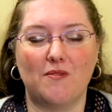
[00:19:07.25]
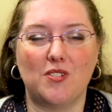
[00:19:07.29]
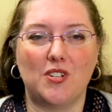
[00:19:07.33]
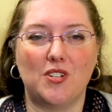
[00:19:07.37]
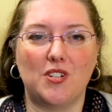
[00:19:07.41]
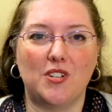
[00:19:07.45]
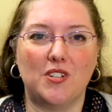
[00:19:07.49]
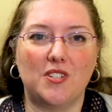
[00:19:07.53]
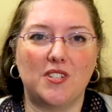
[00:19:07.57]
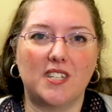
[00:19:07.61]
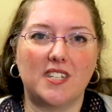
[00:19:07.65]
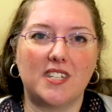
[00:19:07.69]

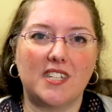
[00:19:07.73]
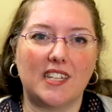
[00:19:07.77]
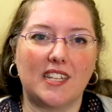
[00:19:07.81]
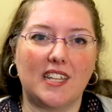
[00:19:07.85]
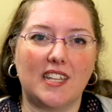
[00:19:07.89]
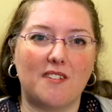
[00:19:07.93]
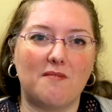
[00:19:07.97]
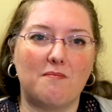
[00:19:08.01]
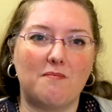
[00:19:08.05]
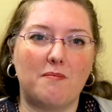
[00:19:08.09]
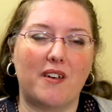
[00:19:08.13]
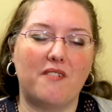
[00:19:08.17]
choosing to
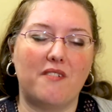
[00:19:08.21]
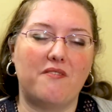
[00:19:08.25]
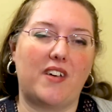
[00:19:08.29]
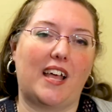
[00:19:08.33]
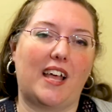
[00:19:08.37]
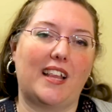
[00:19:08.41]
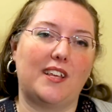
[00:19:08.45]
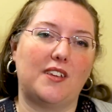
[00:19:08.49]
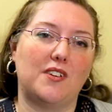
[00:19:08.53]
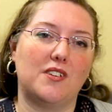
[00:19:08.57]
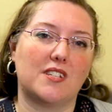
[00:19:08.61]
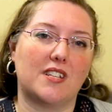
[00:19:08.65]
live by
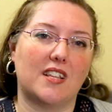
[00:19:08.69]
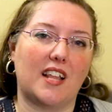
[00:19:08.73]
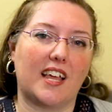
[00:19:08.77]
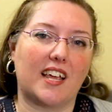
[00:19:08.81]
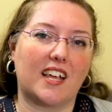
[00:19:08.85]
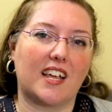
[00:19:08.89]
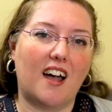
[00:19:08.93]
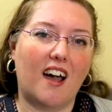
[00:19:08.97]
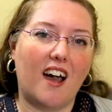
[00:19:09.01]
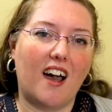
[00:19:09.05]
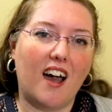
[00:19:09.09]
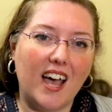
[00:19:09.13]
values
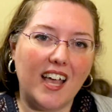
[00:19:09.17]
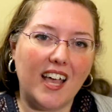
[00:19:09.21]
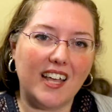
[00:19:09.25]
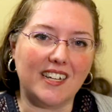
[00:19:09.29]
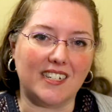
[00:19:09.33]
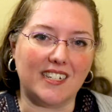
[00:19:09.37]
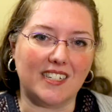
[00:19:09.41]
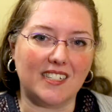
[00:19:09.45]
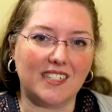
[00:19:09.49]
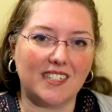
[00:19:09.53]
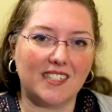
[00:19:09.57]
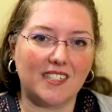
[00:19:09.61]
like
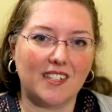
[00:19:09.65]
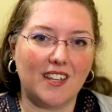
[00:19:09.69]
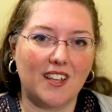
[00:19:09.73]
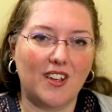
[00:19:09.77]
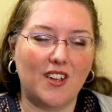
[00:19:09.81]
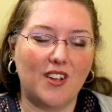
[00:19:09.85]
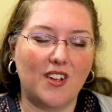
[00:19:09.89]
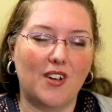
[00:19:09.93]
kindness,